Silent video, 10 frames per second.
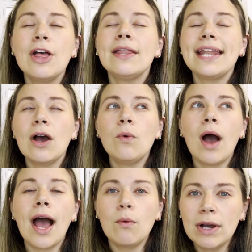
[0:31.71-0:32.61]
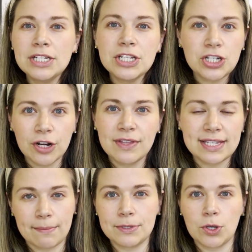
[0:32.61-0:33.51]
Now, I want to start this
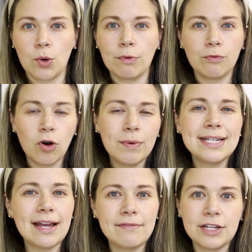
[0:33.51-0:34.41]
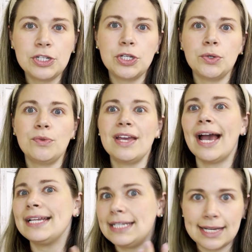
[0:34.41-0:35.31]
episode before we dive into the
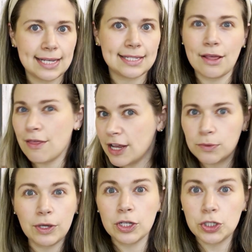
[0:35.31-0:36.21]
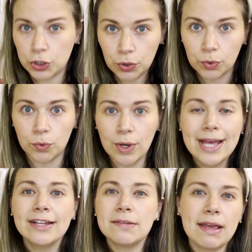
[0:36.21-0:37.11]
ideas and the things we can do
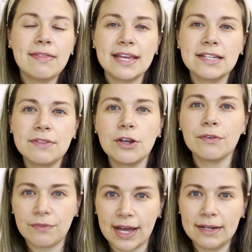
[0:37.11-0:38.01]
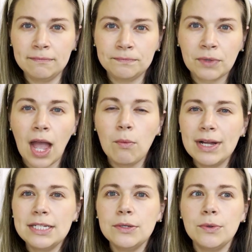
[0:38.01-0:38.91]
to make the end of the year fun. I
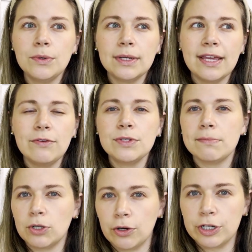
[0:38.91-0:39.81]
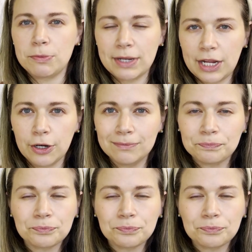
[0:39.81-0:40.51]
want to give you some encouragement here